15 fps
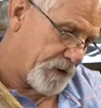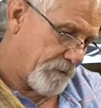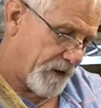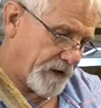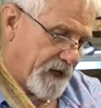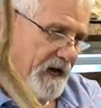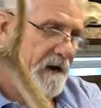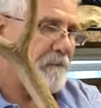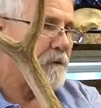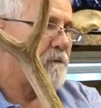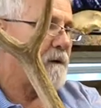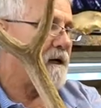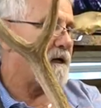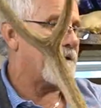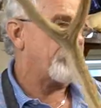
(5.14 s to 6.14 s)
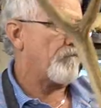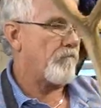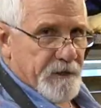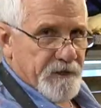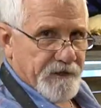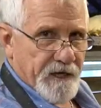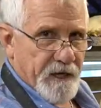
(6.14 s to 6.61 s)
to my cameraman.
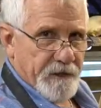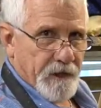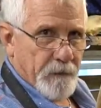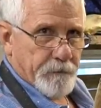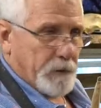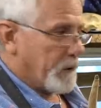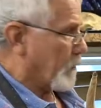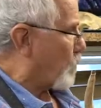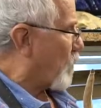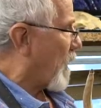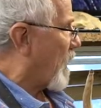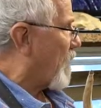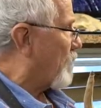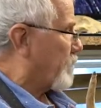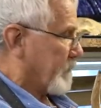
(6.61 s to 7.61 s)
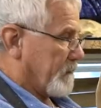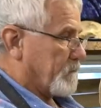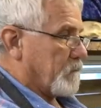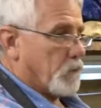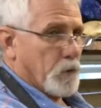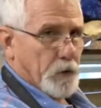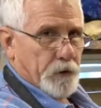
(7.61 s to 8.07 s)
Been setting up a little while, but
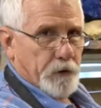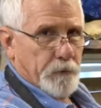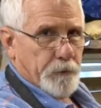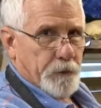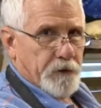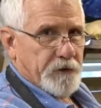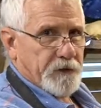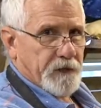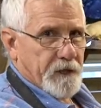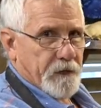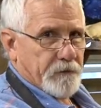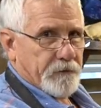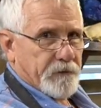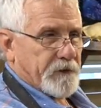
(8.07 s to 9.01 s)
we're gonna put it together